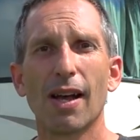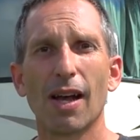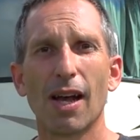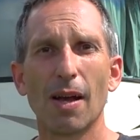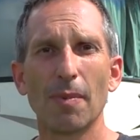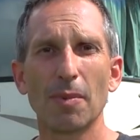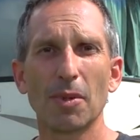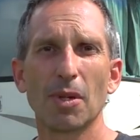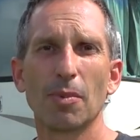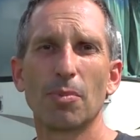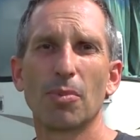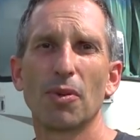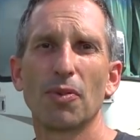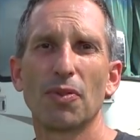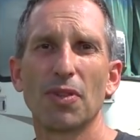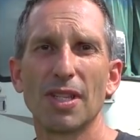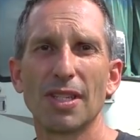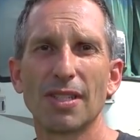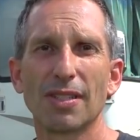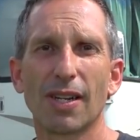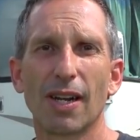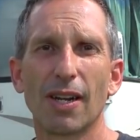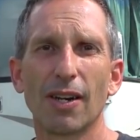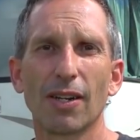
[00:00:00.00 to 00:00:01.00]
I'm gonna put
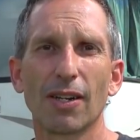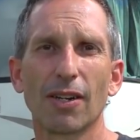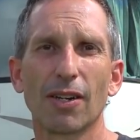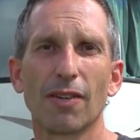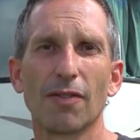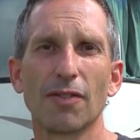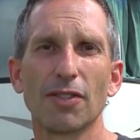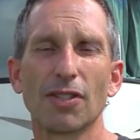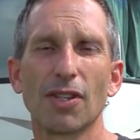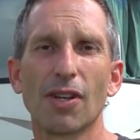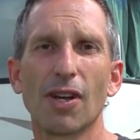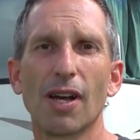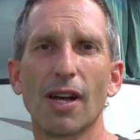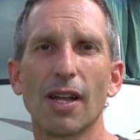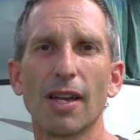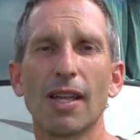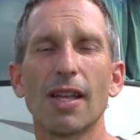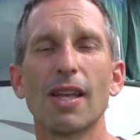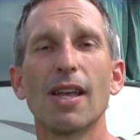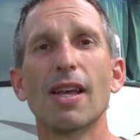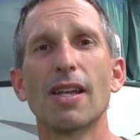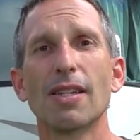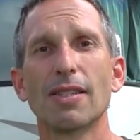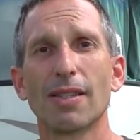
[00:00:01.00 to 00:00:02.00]
these tire covers on
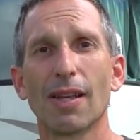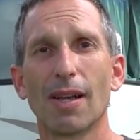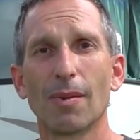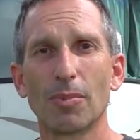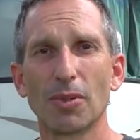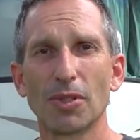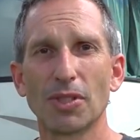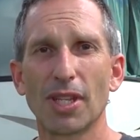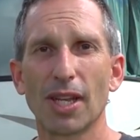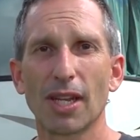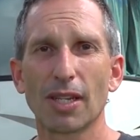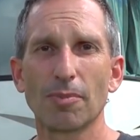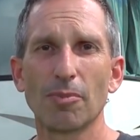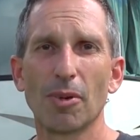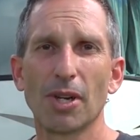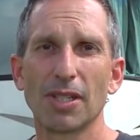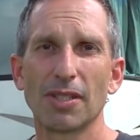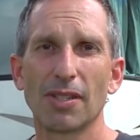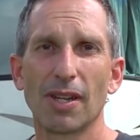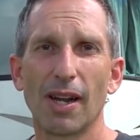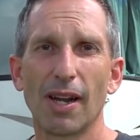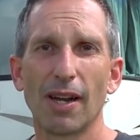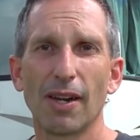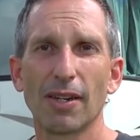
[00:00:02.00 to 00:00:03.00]
to help protect my
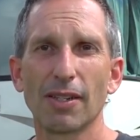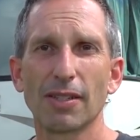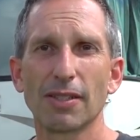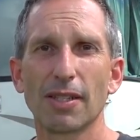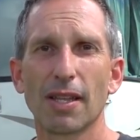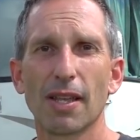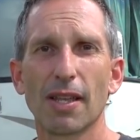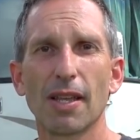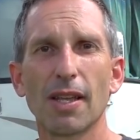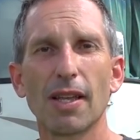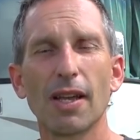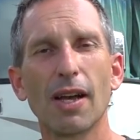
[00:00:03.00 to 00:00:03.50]
tires.